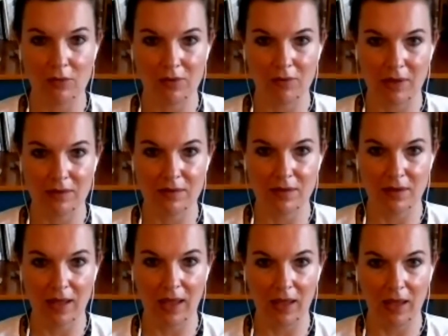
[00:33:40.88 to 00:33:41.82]
of us
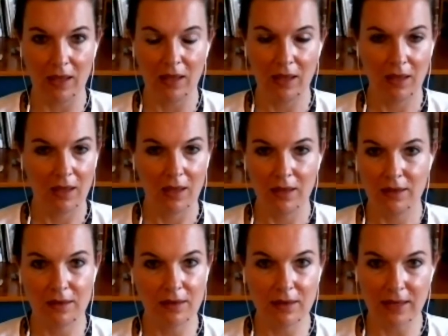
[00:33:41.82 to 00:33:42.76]
today
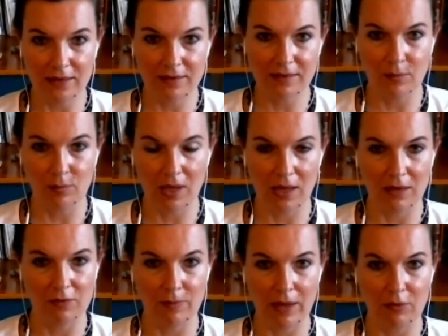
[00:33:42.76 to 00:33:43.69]
need some kind
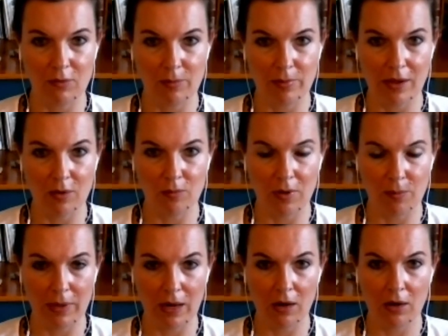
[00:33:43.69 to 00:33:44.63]
of microbiome
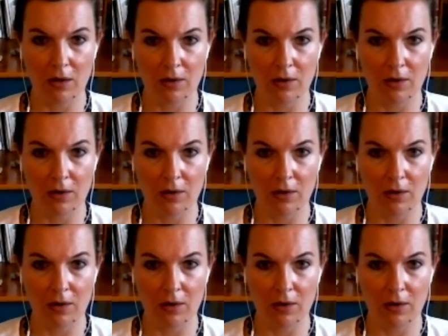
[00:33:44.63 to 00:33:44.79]
repair.